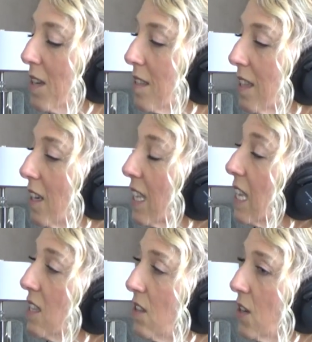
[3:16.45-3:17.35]
it's a little
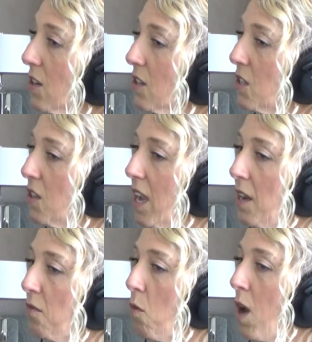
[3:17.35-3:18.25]
easier to
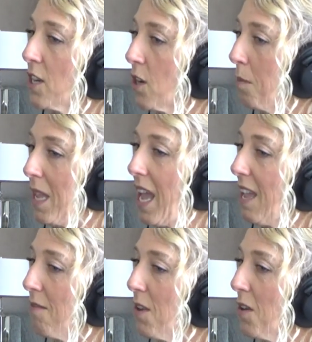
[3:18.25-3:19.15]
kind of watch our
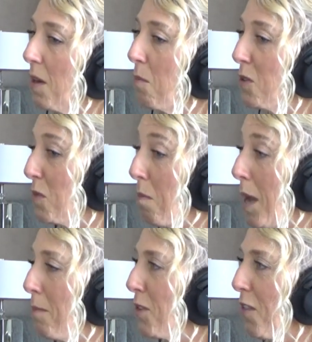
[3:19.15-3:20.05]
behavior, and most
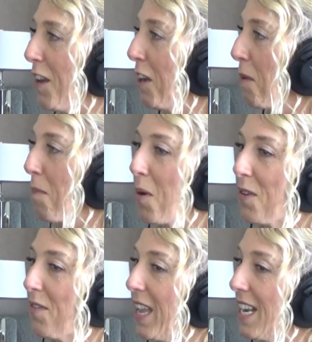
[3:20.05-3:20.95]
moms are very
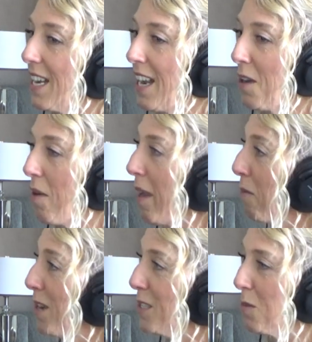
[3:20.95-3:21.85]
motivated. I know I
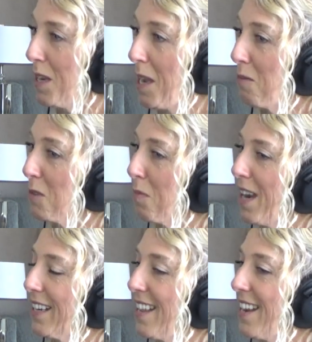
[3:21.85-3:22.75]
was when I was
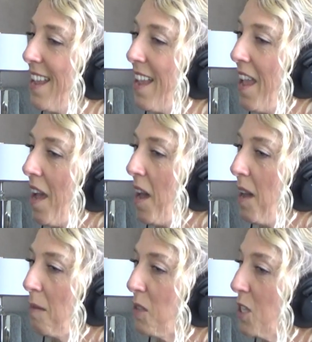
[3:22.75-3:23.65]
pregnant,
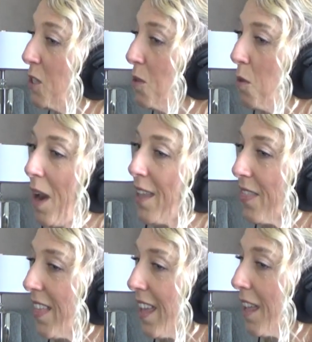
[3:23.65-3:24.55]
to do the right
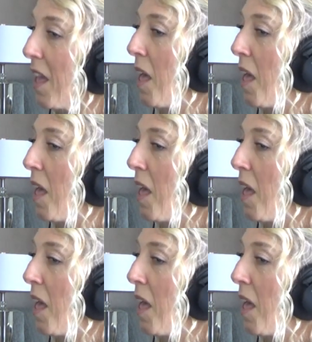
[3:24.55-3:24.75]
thing,